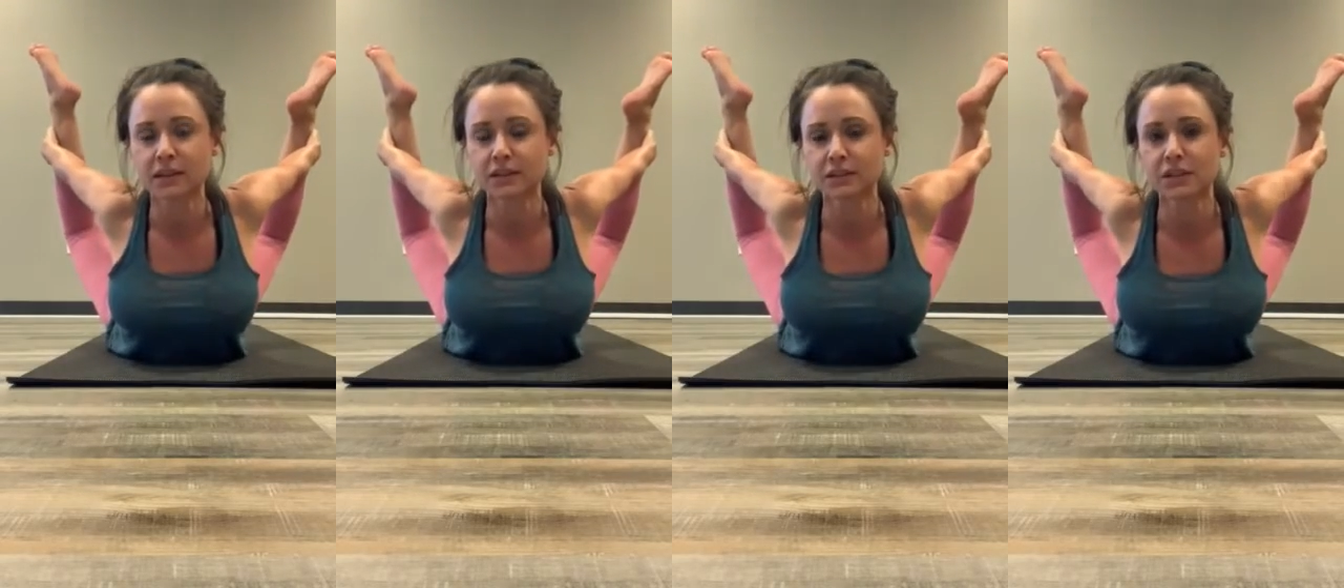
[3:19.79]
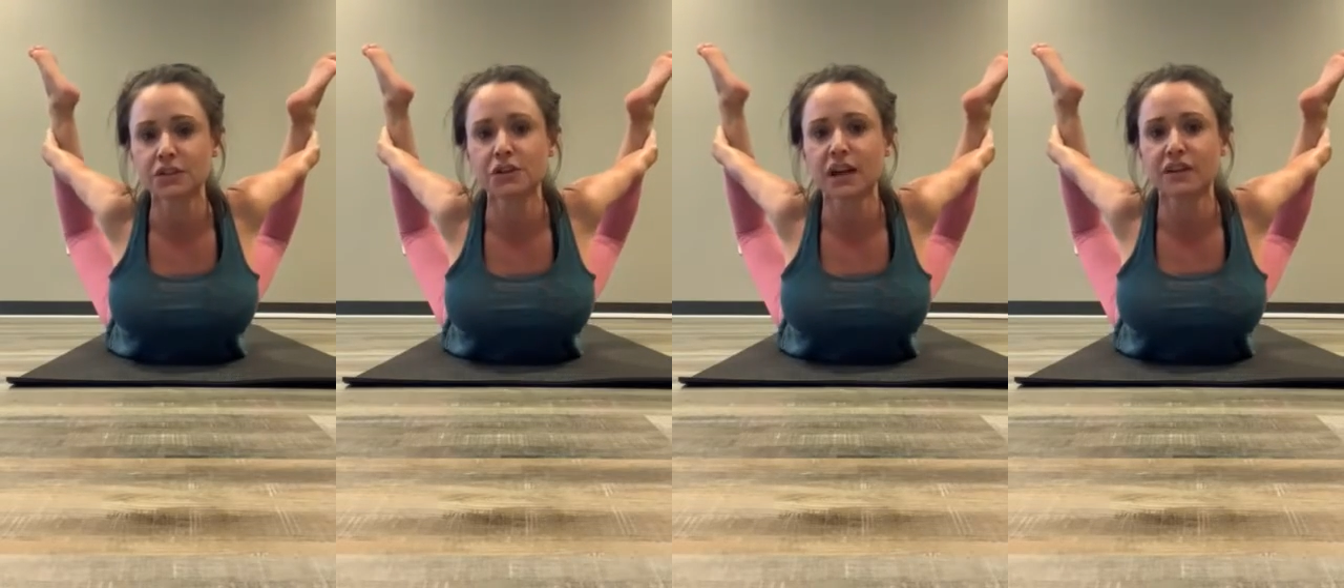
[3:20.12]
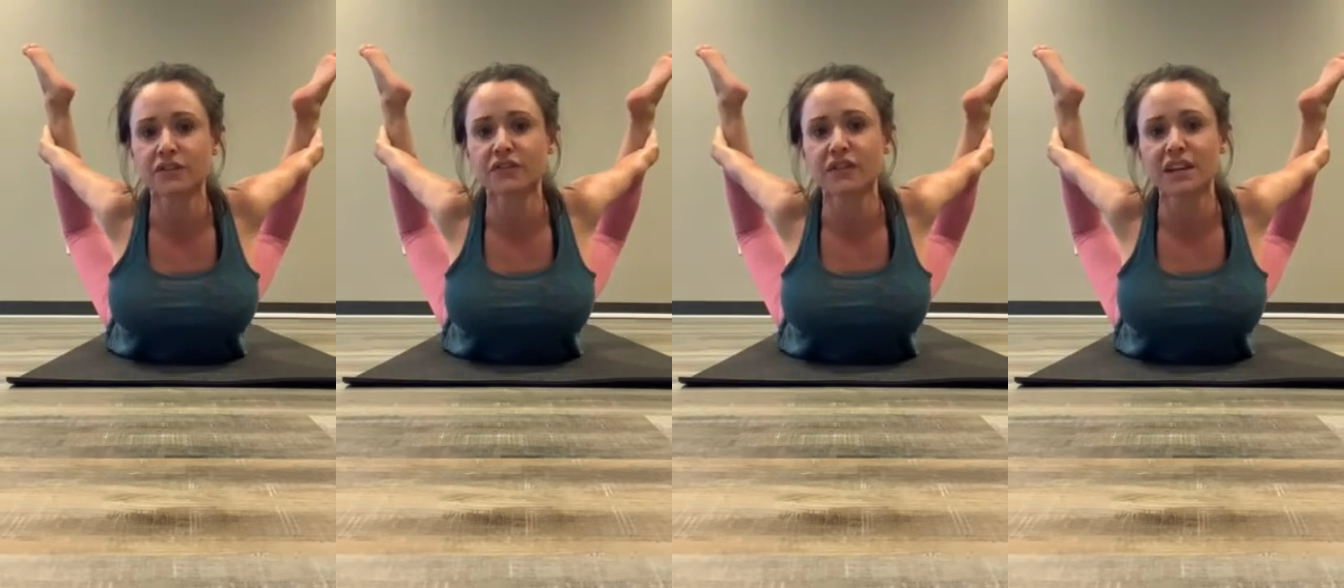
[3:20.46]
So then you kind
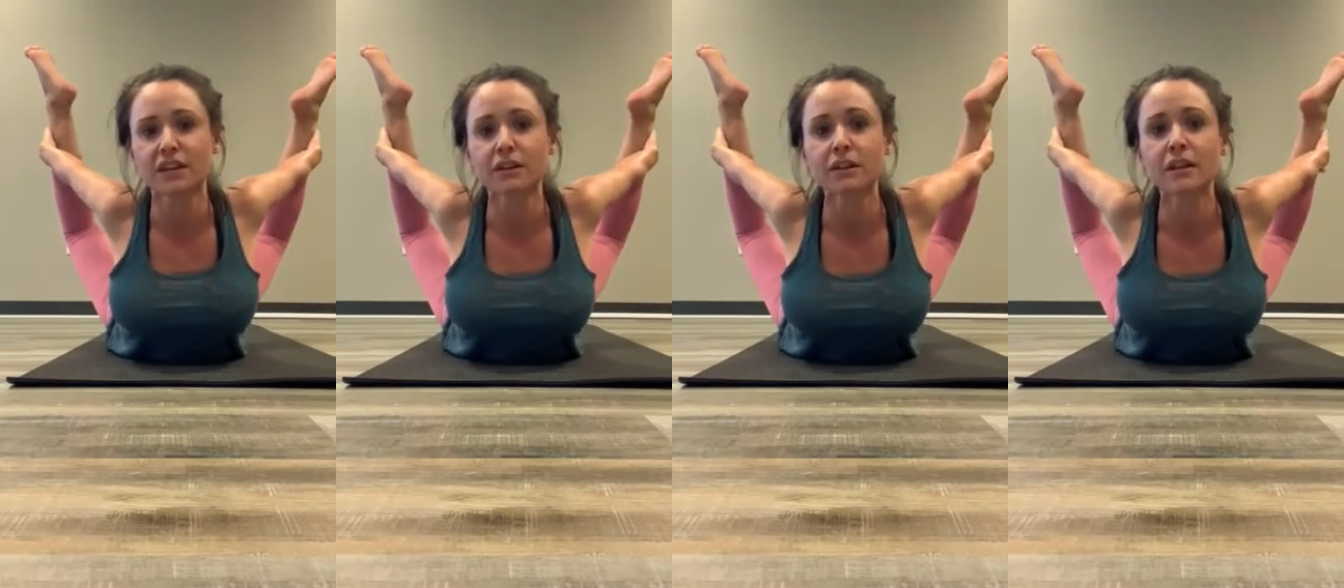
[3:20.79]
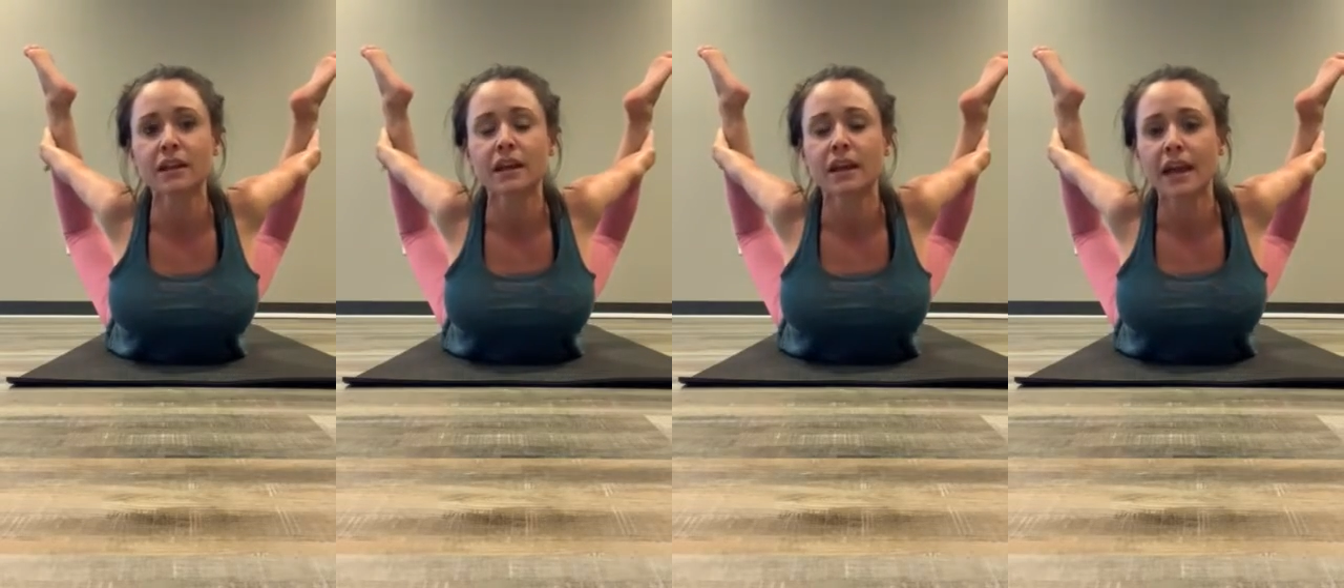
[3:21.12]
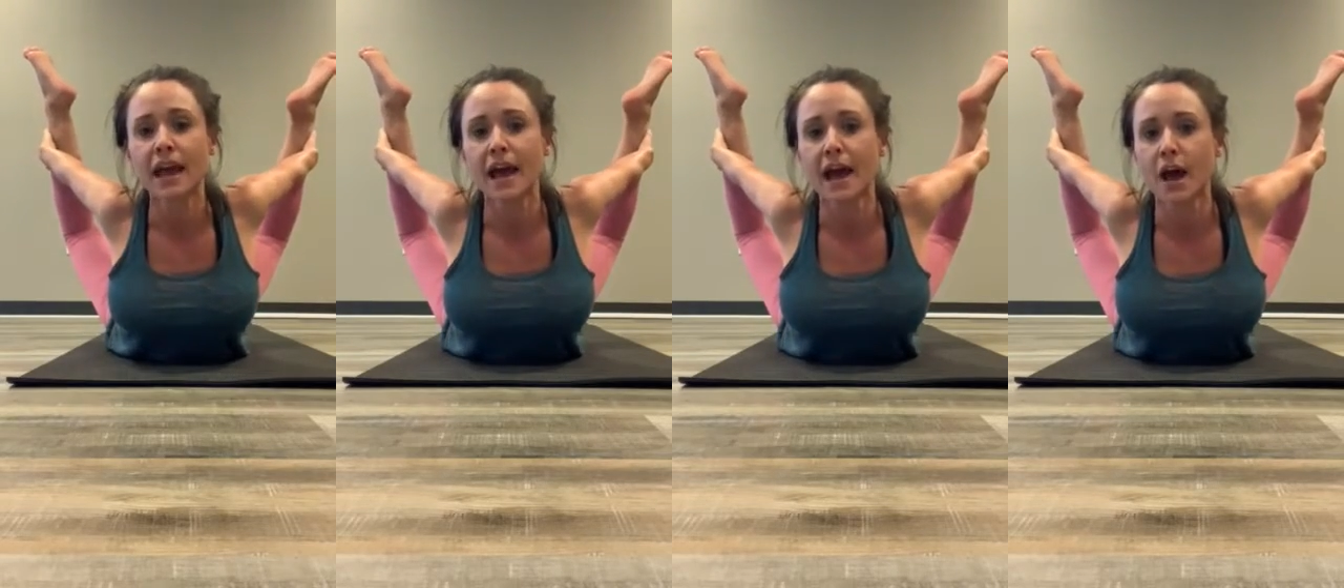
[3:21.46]
of feel
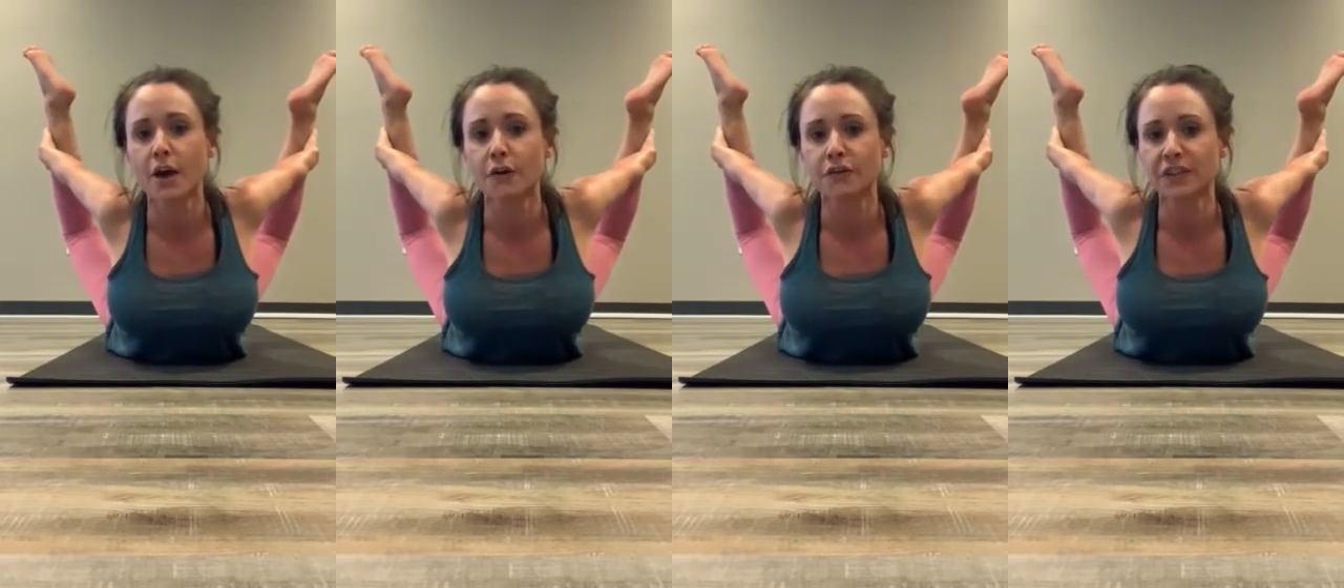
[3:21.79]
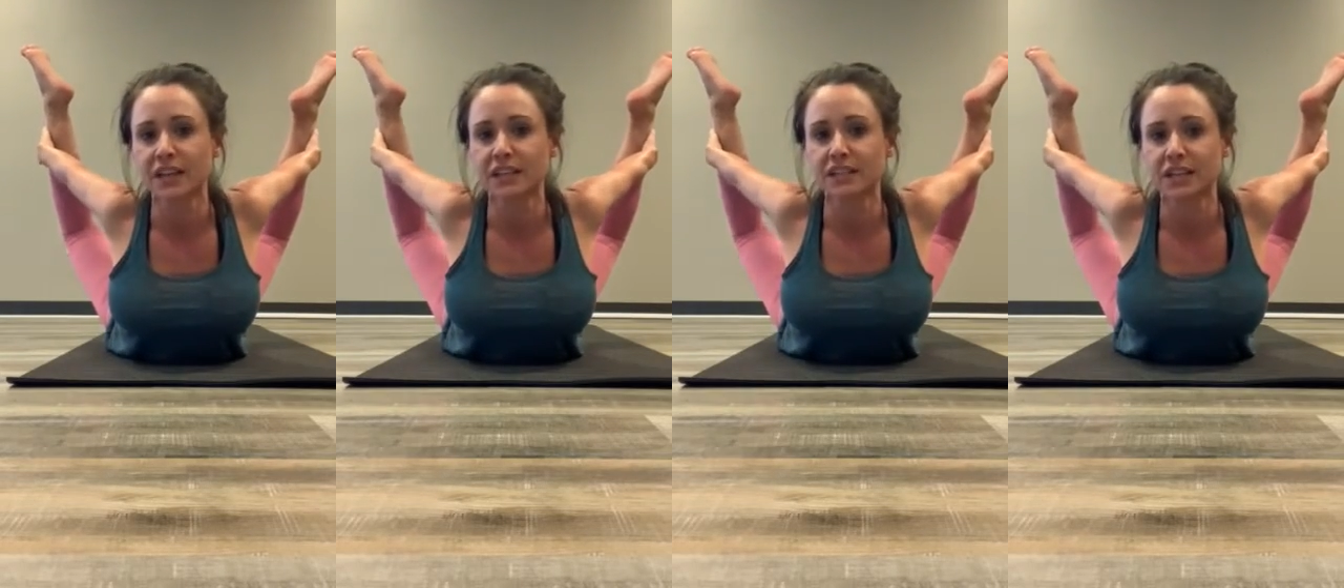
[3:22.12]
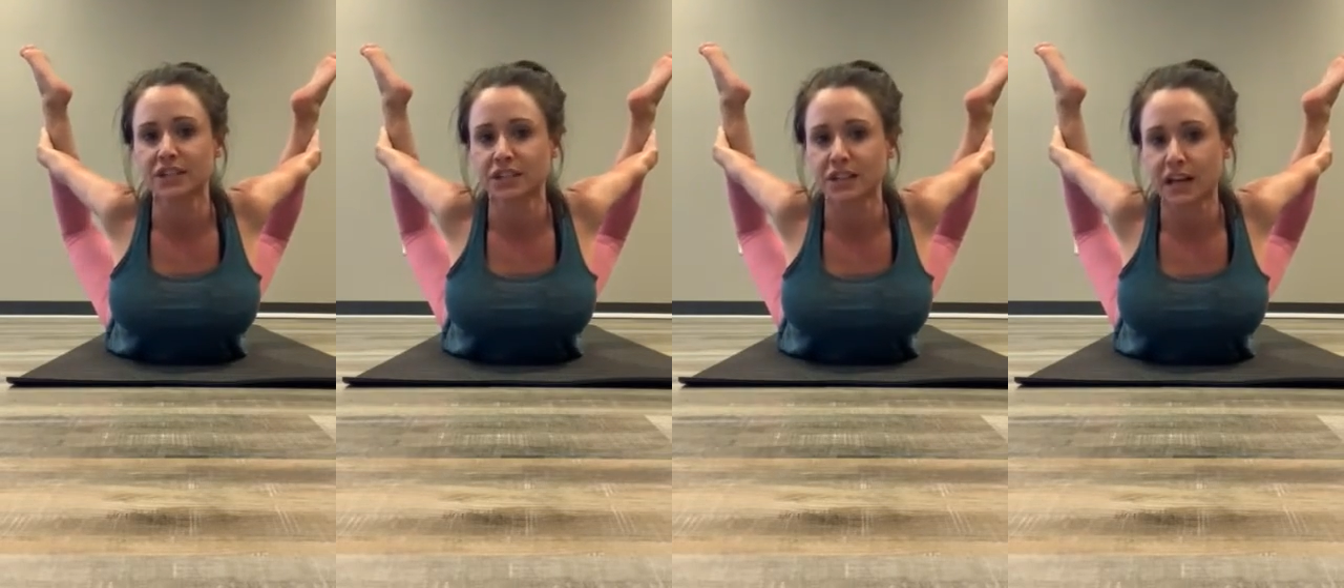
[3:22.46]
how things
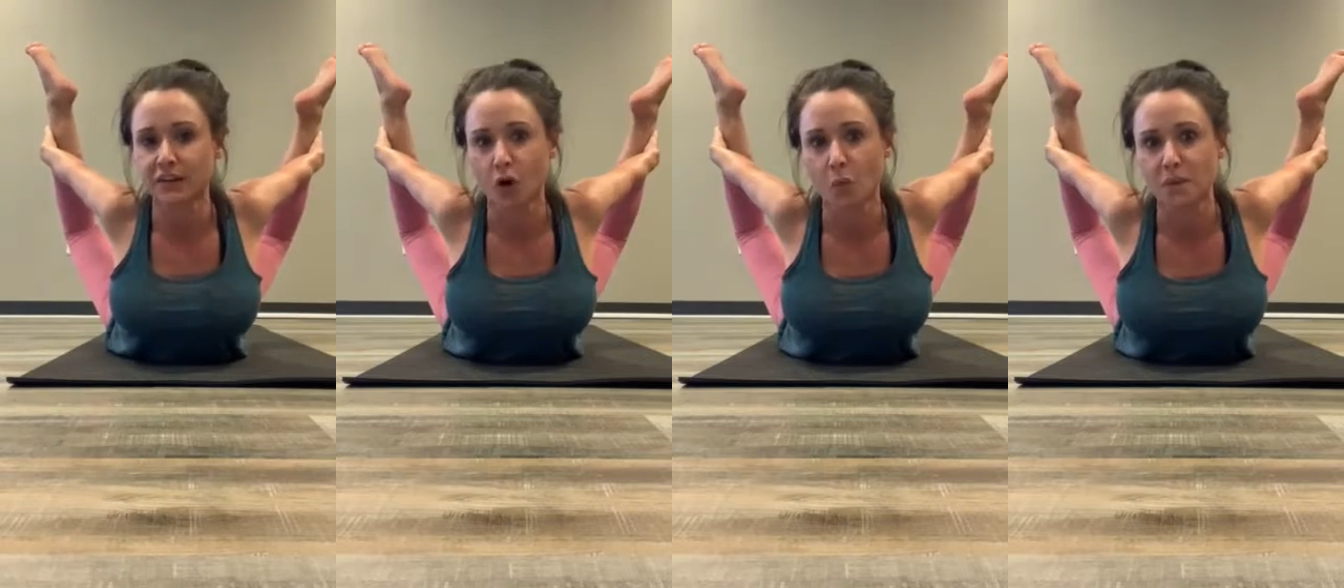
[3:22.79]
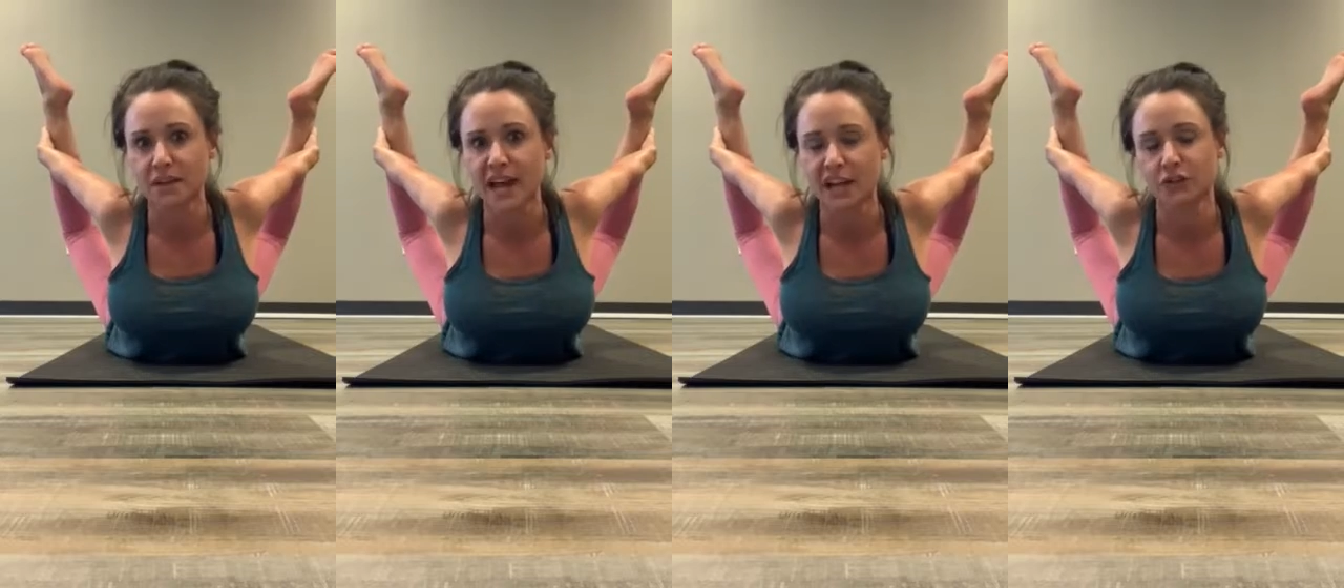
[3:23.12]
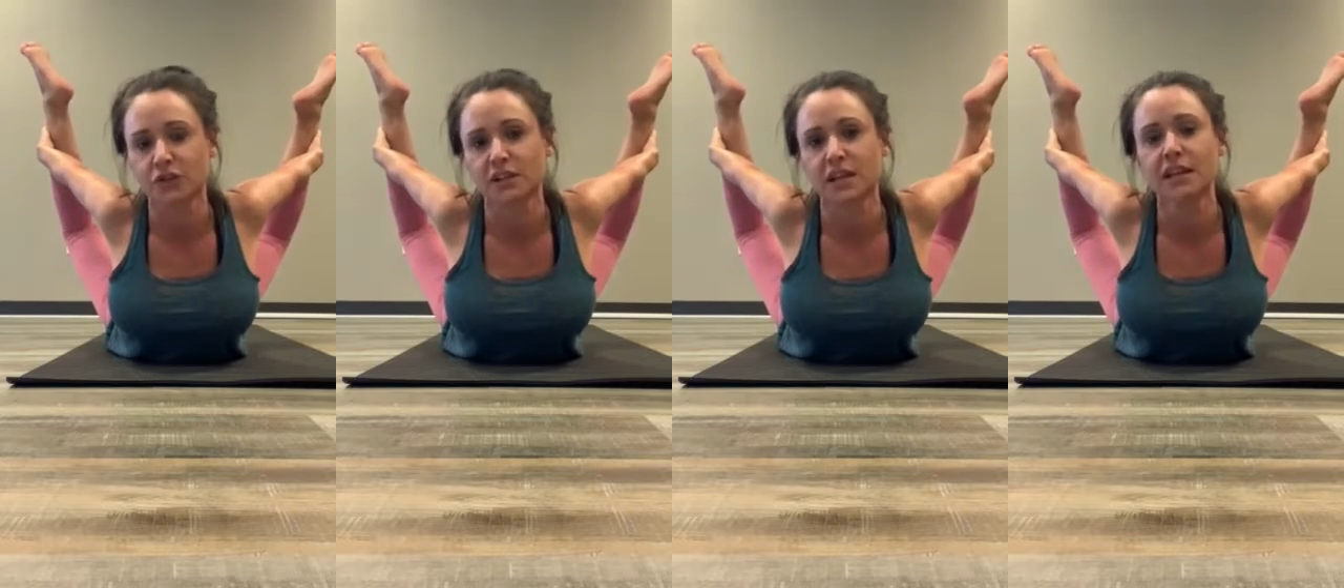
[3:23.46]
can just kind of open
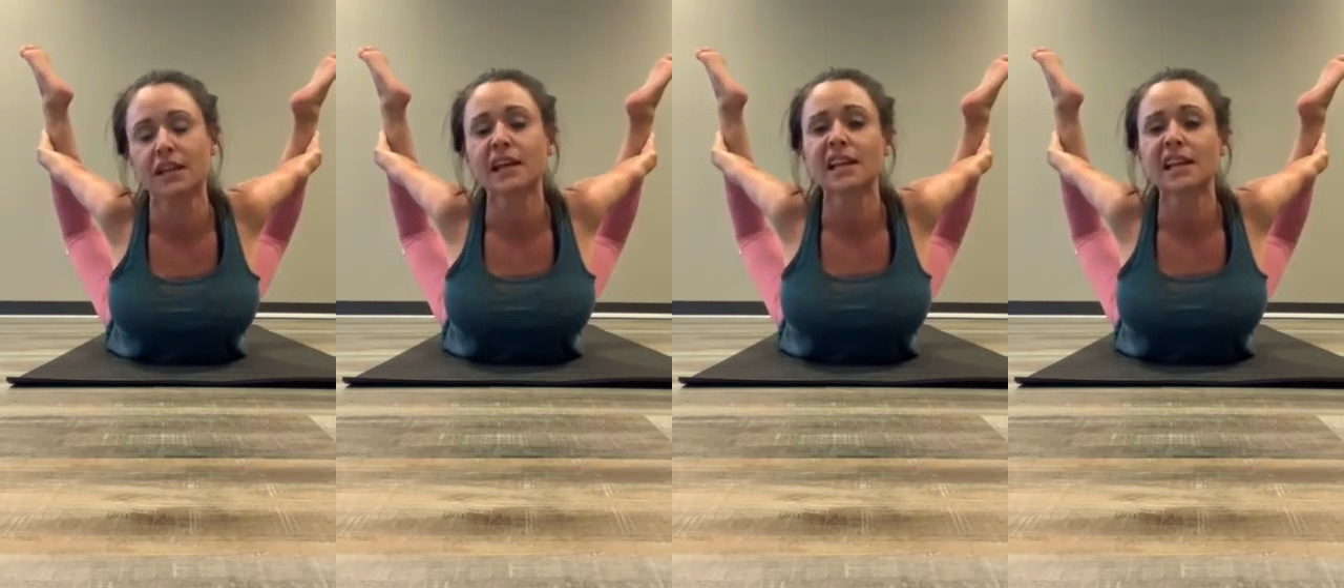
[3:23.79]
naturally.